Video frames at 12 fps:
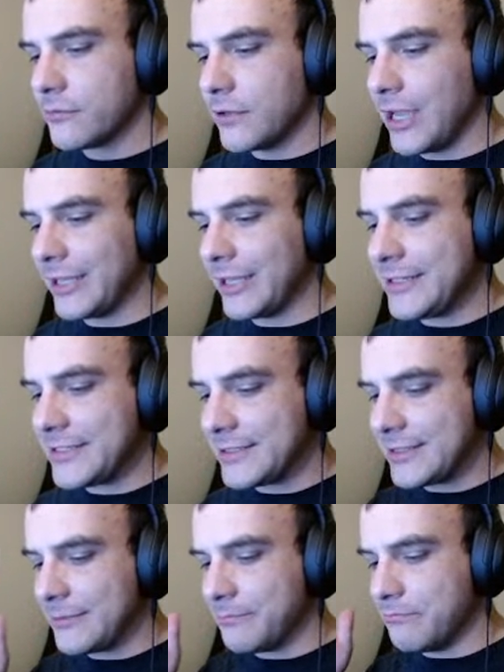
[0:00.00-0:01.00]
At least,
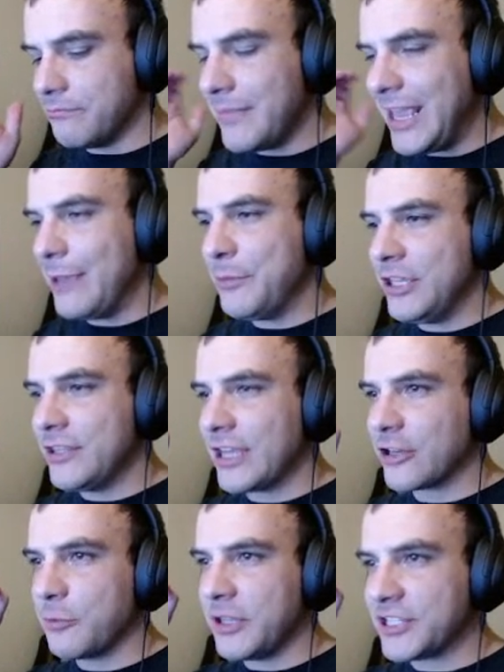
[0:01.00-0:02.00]
maybe
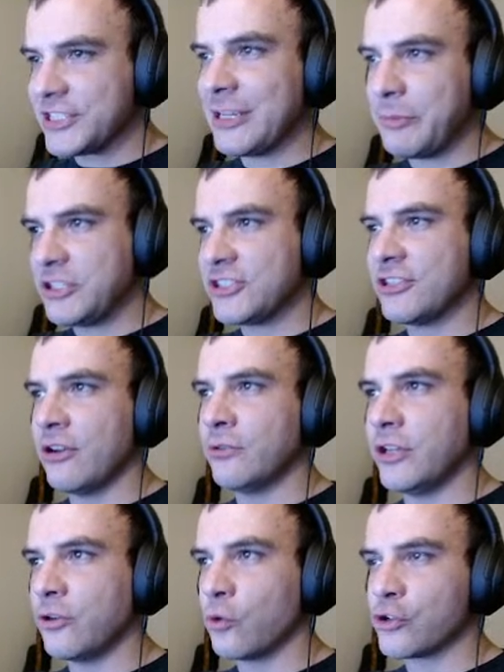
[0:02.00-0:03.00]
that could be a stepping
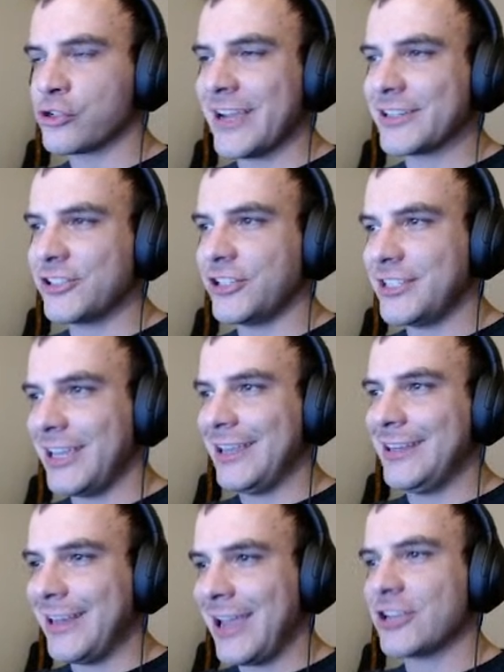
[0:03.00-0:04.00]
stone in order to actually
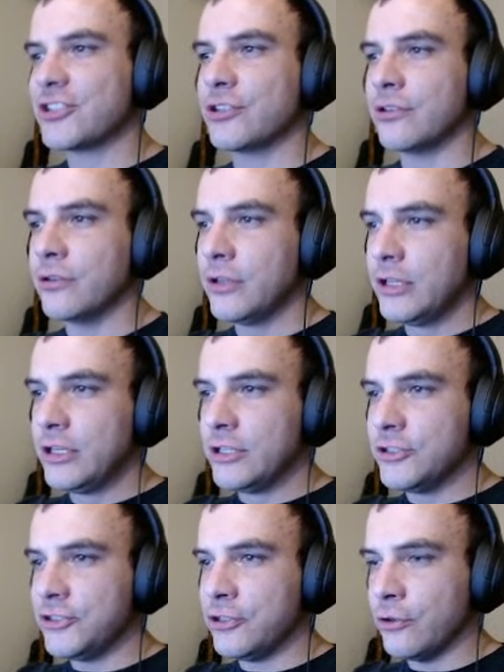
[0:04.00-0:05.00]
taking action
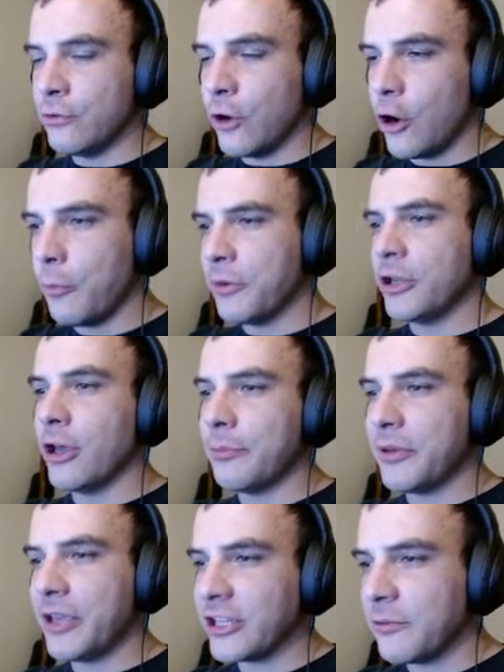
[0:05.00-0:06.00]
to open
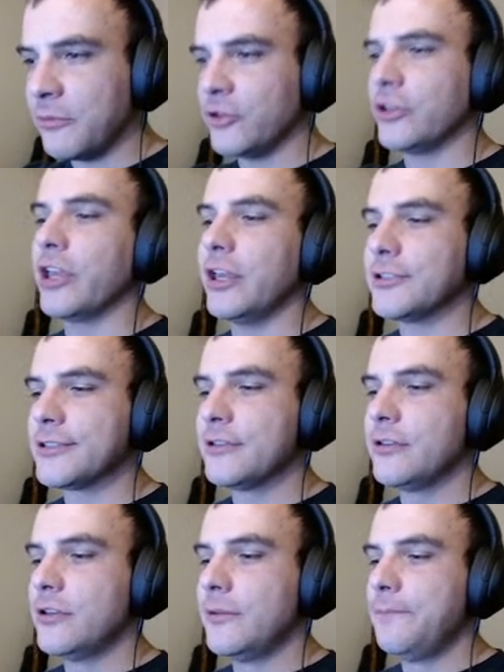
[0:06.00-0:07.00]
up and communicate.
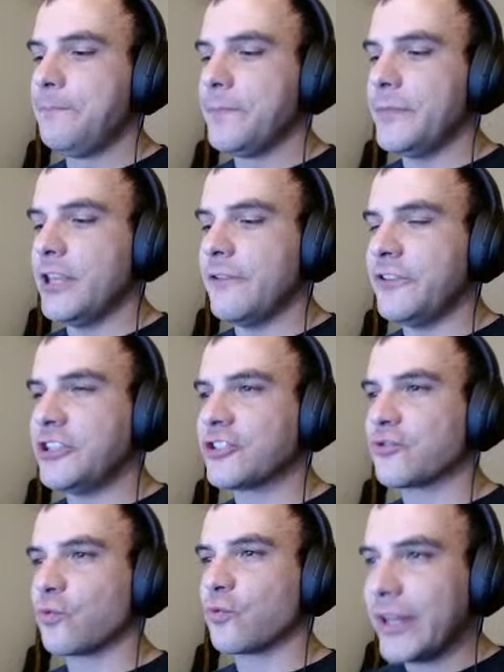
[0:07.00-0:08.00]
If he
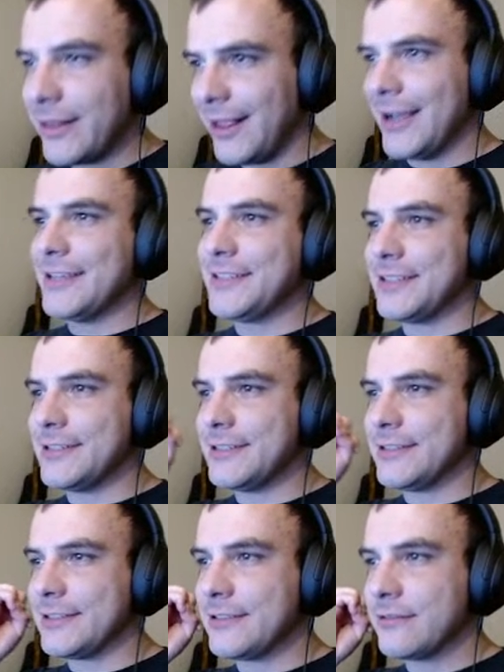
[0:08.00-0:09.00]
just
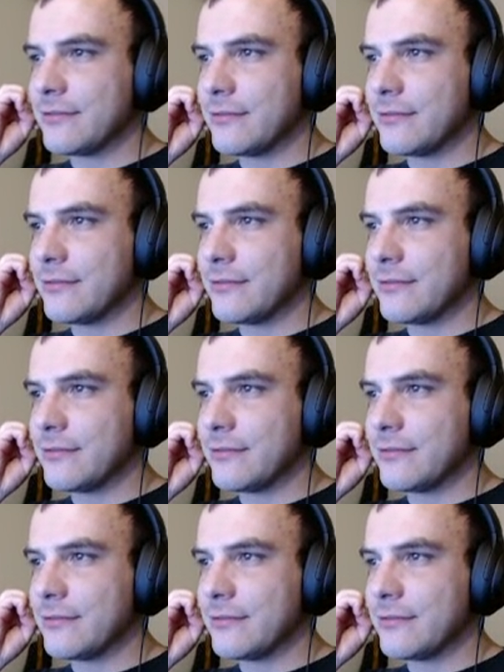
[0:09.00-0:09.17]
realizes